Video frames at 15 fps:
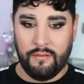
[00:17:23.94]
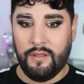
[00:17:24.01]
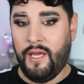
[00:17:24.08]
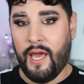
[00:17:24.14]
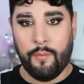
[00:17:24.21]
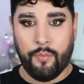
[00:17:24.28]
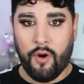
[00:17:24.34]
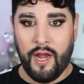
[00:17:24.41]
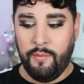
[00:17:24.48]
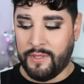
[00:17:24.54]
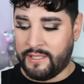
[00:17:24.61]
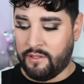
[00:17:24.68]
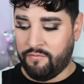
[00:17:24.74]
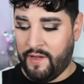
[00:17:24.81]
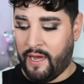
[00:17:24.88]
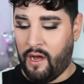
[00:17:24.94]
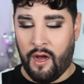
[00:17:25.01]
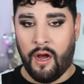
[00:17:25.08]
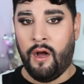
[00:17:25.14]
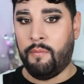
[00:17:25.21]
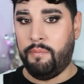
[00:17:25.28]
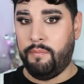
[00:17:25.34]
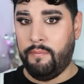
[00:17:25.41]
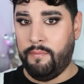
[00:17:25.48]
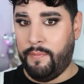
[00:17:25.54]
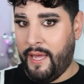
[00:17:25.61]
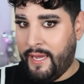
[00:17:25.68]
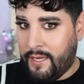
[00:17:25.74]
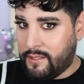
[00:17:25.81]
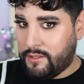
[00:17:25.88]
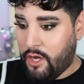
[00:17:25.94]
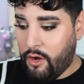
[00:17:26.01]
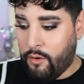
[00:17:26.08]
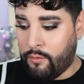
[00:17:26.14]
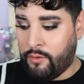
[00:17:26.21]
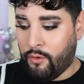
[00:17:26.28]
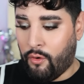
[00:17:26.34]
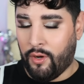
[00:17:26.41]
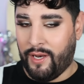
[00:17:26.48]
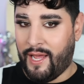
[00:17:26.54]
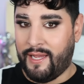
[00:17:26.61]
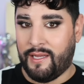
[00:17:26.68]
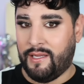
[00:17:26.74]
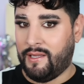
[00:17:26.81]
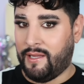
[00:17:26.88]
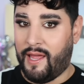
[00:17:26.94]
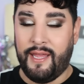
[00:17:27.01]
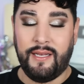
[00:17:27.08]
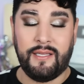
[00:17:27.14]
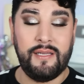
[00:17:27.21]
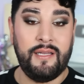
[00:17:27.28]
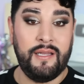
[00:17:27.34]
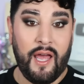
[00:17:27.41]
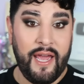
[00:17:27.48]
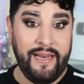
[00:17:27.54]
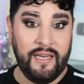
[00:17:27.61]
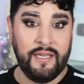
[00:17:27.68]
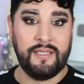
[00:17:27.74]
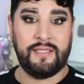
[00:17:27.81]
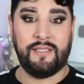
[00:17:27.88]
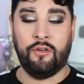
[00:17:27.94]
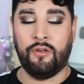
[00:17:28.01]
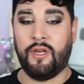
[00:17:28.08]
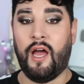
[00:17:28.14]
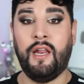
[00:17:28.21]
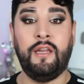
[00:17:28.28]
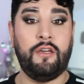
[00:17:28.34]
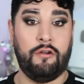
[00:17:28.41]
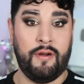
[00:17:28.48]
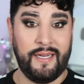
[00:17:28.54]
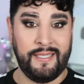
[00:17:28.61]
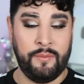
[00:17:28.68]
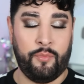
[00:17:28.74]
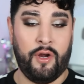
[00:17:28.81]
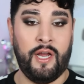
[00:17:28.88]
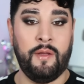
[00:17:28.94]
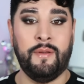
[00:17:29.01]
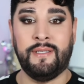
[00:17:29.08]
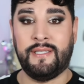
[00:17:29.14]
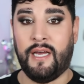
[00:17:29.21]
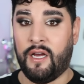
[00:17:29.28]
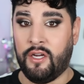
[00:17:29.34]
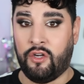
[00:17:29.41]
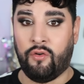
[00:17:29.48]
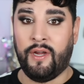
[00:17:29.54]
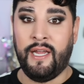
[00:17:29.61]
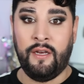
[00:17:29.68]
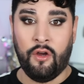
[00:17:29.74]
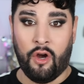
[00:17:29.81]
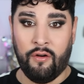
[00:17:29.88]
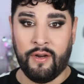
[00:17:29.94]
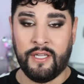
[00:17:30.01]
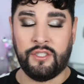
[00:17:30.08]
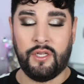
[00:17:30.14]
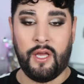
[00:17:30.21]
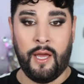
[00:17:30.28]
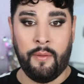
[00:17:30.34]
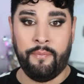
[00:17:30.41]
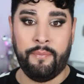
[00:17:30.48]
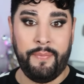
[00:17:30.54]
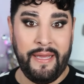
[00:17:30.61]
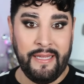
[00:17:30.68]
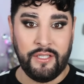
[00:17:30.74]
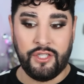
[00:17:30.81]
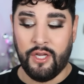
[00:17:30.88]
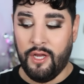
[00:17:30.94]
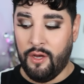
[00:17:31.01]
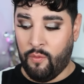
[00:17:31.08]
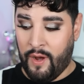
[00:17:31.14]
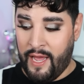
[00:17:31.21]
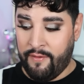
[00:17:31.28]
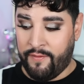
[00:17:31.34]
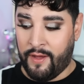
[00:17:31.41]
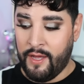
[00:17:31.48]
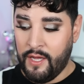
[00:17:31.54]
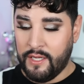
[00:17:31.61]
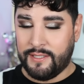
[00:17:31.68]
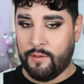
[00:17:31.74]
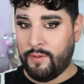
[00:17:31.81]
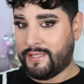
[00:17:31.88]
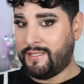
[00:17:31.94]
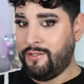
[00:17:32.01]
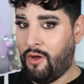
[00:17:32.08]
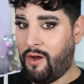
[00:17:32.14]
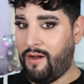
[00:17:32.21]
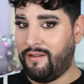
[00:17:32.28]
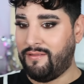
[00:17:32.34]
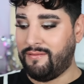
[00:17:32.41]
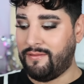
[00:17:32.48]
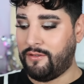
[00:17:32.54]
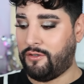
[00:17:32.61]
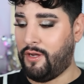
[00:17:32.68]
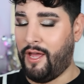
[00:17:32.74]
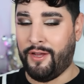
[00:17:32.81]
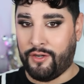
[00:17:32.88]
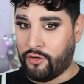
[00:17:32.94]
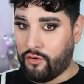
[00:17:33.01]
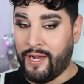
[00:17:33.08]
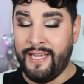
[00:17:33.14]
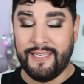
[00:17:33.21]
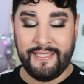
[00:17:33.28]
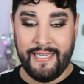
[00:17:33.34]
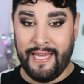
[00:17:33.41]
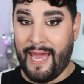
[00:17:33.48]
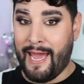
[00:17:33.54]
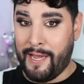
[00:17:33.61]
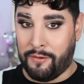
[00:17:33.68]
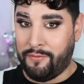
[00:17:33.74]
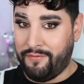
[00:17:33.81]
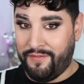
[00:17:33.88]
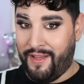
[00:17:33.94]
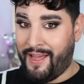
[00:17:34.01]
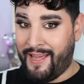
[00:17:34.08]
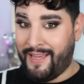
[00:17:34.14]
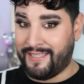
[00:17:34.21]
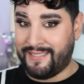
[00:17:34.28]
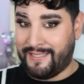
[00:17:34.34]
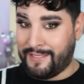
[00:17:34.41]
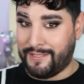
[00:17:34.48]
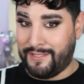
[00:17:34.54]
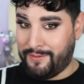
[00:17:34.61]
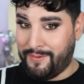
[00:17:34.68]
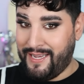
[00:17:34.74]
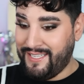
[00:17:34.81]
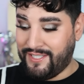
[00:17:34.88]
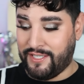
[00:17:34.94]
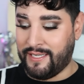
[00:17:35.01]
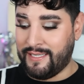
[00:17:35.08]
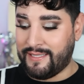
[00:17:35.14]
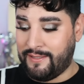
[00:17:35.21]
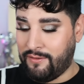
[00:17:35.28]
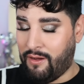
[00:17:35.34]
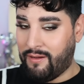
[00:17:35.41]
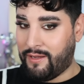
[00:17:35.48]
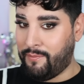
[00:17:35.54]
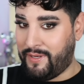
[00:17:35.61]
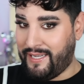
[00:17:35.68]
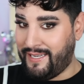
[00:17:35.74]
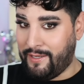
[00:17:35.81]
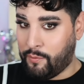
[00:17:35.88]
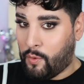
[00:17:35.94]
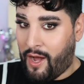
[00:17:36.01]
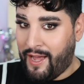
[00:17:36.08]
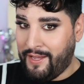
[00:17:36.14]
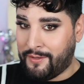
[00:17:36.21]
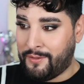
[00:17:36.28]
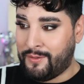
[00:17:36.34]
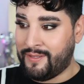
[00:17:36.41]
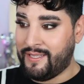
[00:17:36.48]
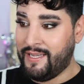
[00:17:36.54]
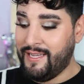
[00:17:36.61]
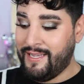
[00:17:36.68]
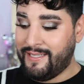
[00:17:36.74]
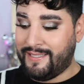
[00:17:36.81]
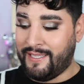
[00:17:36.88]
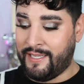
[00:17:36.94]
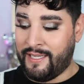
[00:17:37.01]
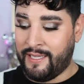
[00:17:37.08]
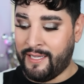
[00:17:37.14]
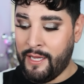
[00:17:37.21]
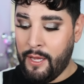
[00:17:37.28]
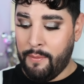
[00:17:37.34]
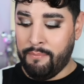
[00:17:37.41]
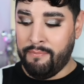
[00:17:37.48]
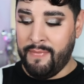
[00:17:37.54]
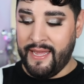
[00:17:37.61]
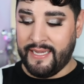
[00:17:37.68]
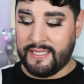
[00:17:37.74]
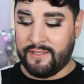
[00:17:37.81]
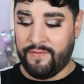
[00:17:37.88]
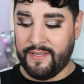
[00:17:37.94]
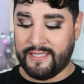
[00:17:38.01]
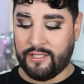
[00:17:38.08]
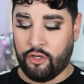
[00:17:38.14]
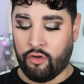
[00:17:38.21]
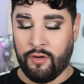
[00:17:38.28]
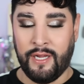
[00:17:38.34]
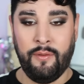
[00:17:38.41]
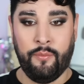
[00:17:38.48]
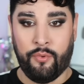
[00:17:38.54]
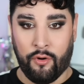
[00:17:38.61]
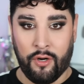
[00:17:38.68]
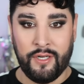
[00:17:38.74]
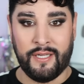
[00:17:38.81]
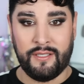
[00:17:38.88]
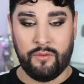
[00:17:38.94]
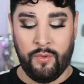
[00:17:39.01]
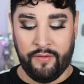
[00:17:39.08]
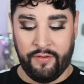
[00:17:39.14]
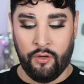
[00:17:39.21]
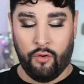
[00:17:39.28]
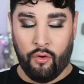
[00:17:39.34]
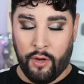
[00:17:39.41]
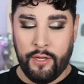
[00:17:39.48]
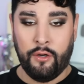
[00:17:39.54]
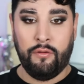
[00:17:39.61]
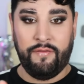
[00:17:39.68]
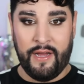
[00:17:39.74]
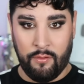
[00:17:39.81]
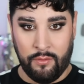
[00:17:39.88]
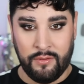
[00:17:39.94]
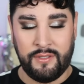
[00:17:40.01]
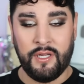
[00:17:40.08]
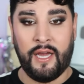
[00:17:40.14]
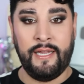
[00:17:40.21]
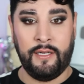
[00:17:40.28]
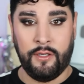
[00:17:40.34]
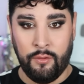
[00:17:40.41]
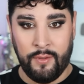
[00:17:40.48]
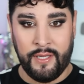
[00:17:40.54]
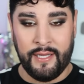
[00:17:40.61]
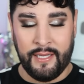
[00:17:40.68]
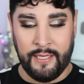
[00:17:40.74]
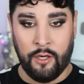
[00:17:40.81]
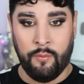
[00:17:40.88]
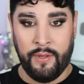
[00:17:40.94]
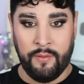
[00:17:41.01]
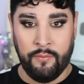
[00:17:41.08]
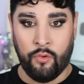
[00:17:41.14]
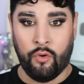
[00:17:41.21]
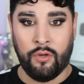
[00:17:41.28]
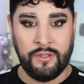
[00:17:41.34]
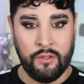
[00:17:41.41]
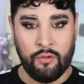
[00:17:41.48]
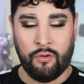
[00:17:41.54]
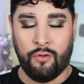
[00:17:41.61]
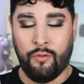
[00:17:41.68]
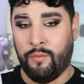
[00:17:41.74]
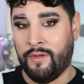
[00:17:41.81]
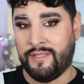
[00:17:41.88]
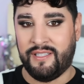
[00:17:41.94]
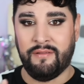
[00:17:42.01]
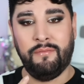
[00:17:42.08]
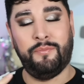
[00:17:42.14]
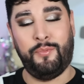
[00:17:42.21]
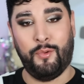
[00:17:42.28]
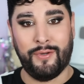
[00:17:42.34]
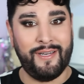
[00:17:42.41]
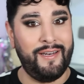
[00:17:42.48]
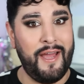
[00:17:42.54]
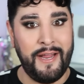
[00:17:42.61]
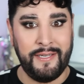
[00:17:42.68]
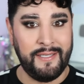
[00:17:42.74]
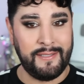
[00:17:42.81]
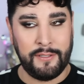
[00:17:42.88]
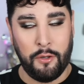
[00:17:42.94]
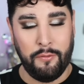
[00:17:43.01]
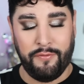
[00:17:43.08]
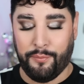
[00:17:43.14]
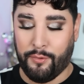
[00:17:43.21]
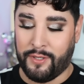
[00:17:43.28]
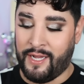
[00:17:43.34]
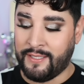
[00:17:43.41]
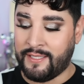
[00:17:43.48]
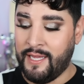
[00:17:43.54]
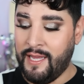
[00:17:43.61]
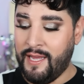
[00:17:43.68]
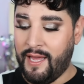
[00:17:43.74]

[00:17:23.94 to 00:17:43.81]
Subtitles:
that are pink tone, or like light lilacs, or color correcting primers that are green, orange, peach, whatever. So it's not a crazy out there situation. It's not completely wild to mix this cream product with an oil that will dilute it a little bit more, or almost borderline dissolve a product,